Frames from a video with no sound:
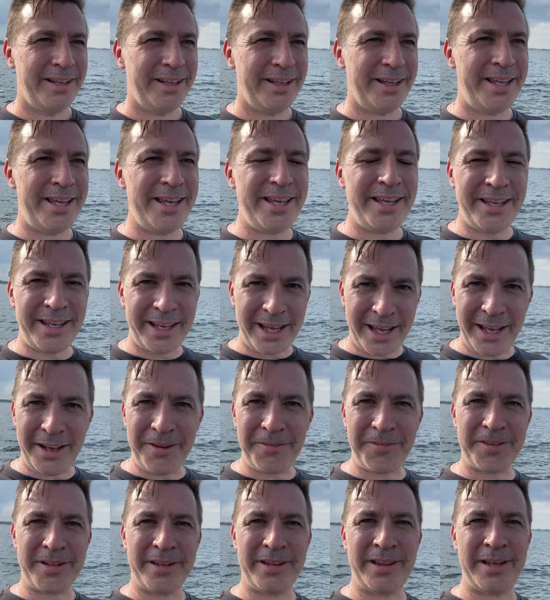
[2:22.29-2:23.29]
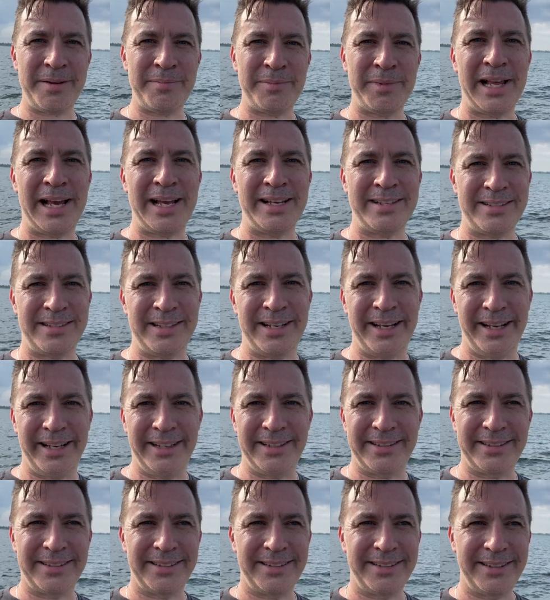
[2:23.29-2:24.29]
he gave to them last
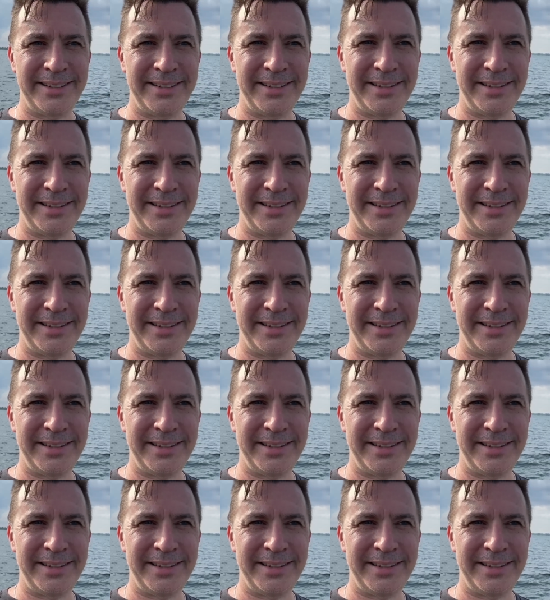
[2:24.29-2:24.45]
night,